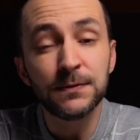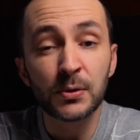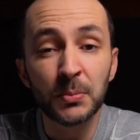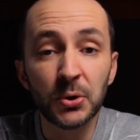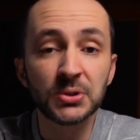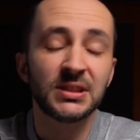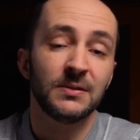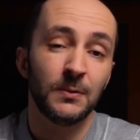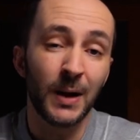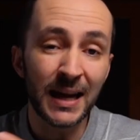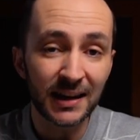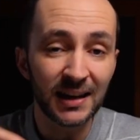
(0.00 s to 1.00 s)
for most
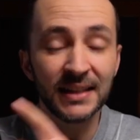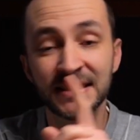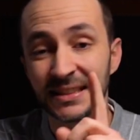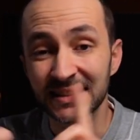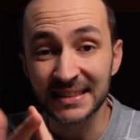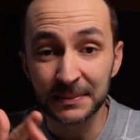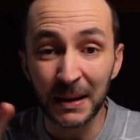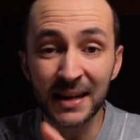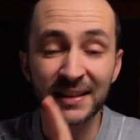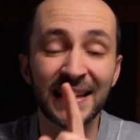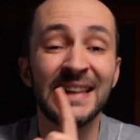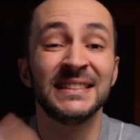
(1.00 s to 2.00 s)
wireless,
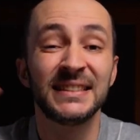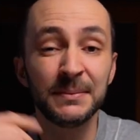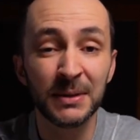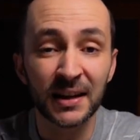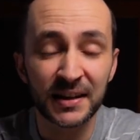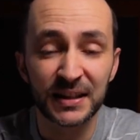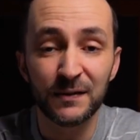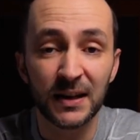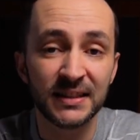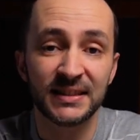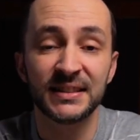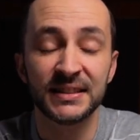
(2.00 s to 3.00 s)
smart and similar
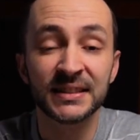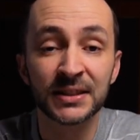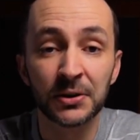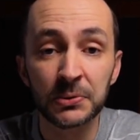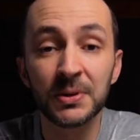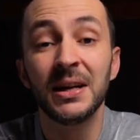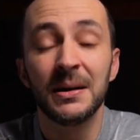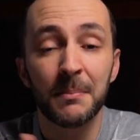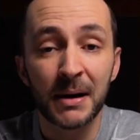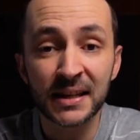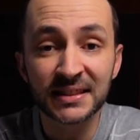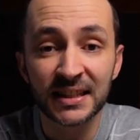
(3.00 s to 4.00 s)
devices is known,
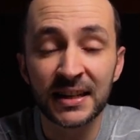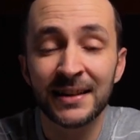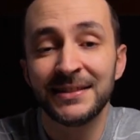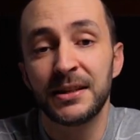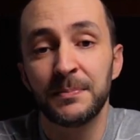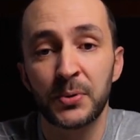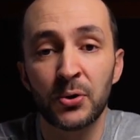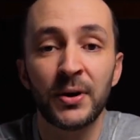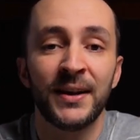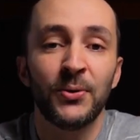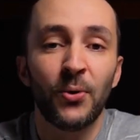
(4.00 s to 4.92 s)
Mars 300 Pro can